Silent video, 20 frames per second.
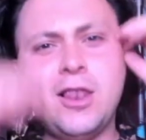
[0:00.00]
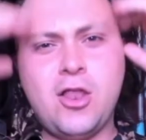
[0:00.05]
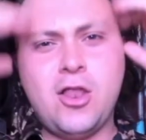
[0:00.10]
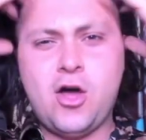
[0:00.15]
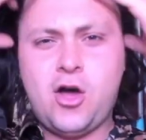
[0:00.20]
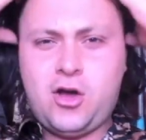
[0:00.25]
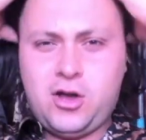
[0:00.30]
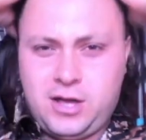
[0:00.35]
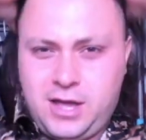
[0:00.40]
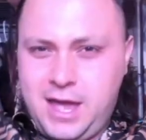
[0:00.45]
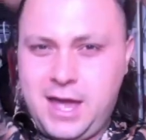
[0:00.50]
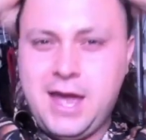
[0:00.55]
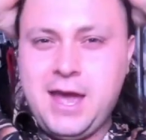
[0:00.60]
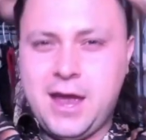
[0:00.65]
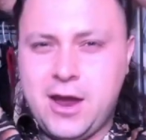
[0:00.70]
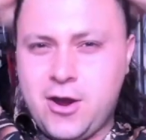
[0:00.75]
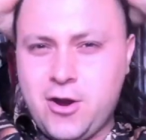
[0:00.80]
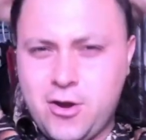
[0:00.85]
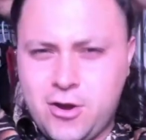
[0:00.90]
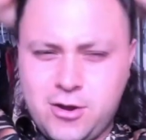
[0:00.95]
long
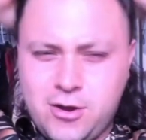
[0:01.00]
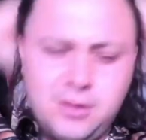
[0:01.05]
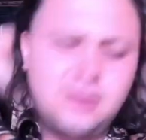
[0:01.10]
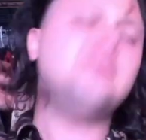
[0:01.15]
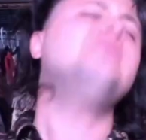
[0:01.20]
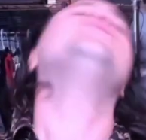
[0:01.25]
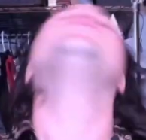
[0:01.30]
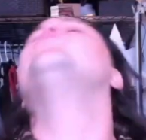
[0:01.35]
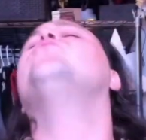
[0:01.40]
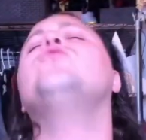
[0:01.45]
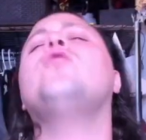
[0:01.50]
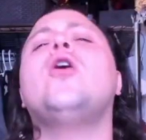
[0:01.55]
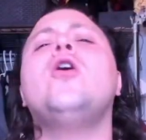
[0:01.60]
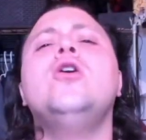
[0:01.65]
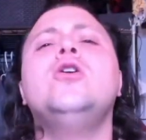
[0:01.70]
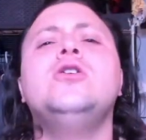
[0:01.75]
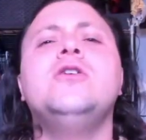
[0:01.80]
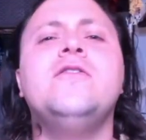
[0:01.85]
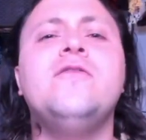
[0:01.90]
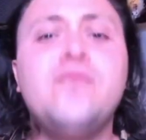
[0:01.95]
hair.
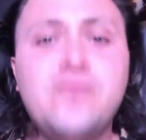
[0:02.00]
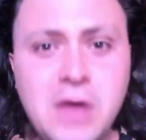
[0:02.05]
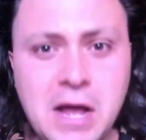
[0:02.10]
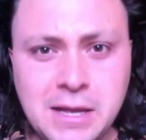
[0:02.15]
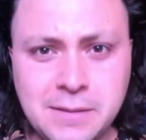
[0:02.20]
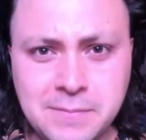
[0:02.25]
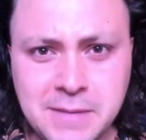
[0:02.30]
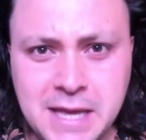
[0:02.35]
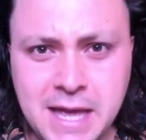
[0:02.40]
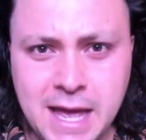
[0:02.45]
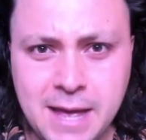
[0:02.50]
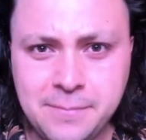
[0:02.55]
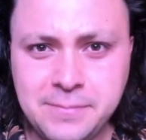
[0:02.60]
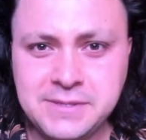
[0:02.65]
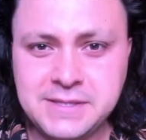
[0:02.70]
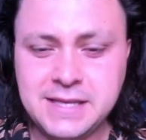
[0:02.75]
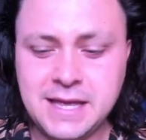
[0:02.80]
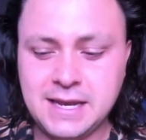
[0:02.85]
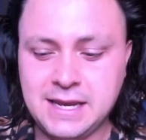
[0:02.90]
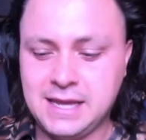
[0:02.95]
Fuck me up,
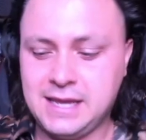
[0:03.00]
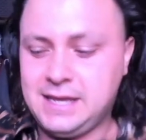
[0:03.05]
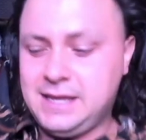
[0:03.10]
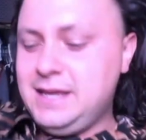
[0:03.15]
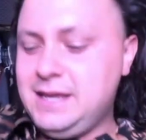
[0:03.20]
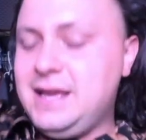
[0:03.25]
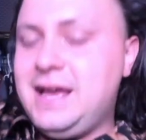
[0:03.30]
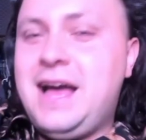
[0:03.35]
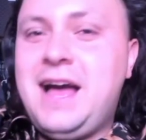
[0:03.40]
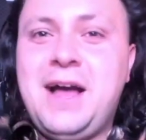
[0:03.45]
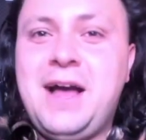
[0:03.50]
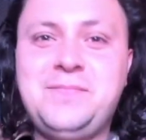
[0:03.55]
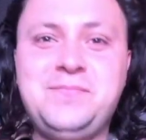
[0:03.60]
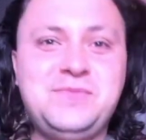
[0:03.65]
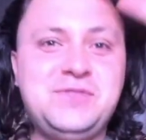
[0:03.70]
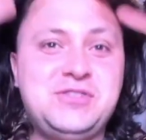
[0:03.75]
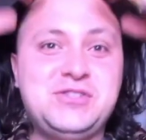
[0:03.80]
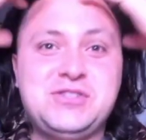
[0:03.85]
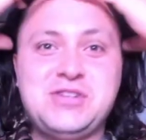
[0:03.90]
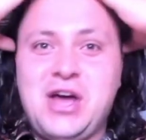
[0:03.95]

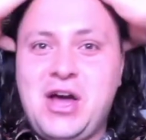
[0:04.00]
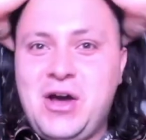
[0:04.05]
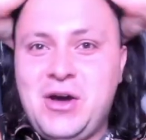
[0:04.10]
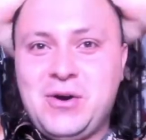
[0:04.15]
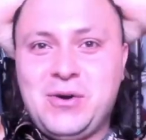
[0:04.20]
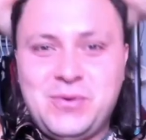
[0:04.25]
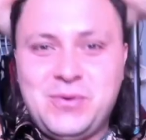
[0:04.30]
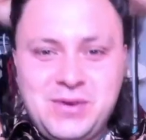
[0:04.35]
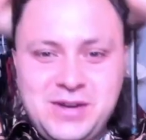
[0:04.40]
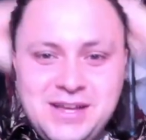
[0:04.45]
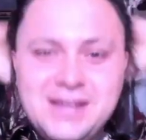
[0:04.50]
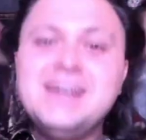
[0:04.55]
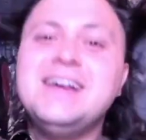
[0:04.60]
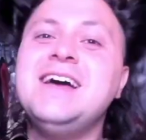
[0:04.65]
Sonny.